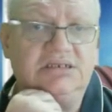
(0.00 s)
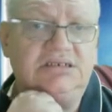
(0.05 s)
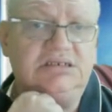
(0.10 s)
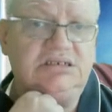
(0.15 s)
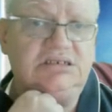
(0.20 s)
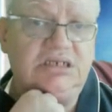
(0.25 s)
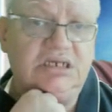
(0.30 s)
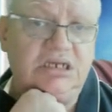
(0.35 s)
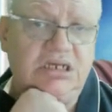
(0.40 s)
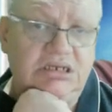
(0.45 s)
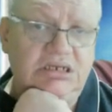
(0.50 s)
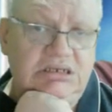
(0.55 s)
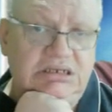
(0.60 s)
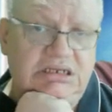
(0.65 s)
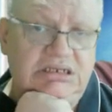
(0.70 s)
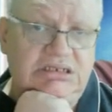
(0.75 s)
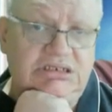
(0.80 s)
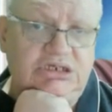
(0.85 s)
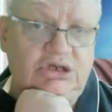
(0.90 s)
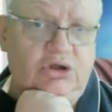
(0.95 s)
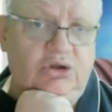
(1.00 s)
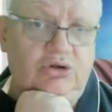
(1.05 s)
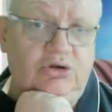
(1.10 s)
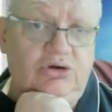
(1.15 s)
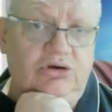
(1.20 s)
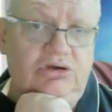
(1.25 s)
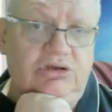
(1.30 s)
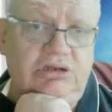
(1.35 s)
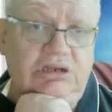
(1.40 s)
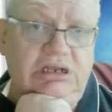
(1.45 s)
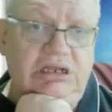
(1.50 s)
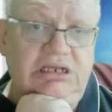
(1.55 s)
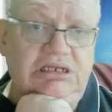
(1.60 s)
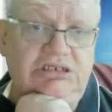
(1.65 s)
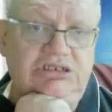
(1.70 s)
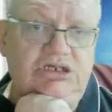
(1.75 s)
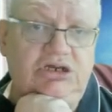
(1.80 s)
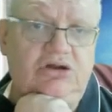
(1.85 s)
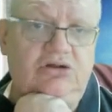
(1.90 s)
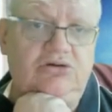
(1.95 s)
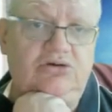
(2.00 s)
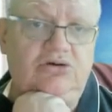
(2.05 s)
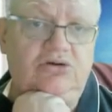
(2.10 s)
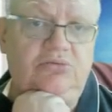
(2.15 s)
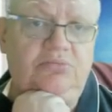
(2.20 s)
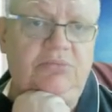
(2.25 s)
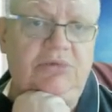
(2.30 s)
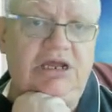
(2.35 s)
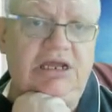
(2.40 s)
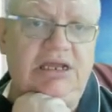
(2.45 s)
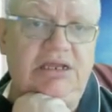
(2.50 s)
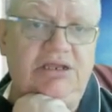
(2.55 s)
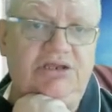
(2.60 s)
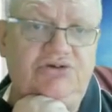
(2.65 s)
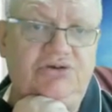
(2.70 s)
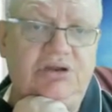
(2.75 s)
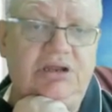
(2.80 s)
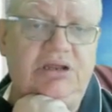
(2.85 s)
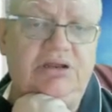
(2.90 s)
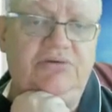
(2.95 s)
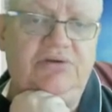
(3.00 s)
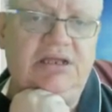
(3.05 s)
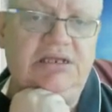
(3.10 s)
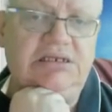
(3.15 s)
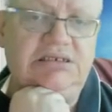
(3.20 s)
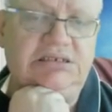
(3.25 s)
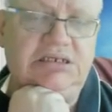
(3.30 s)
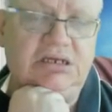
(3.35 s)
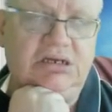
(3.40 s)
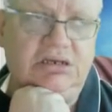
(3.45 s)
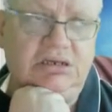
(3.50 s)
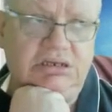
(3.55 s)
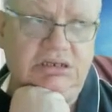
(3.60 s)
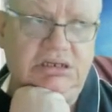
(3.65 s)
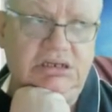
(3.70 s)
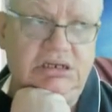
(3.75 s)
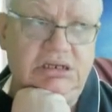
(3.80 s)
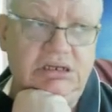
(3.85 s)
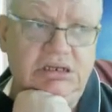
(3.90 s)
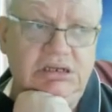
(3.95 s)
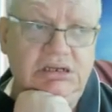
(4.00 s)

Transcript: it's all good. It's all good, mate. It is. And